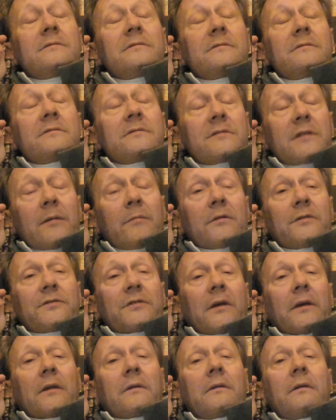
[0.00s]

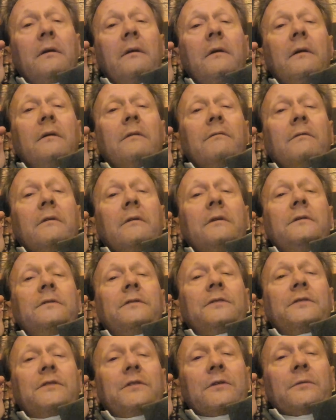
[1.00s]
Somerset v.
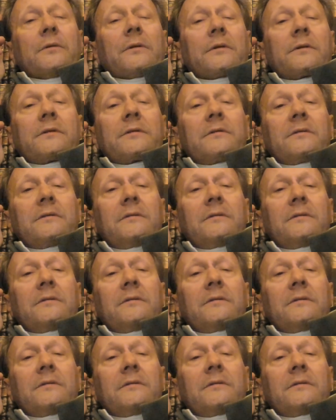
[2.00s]
Stewart.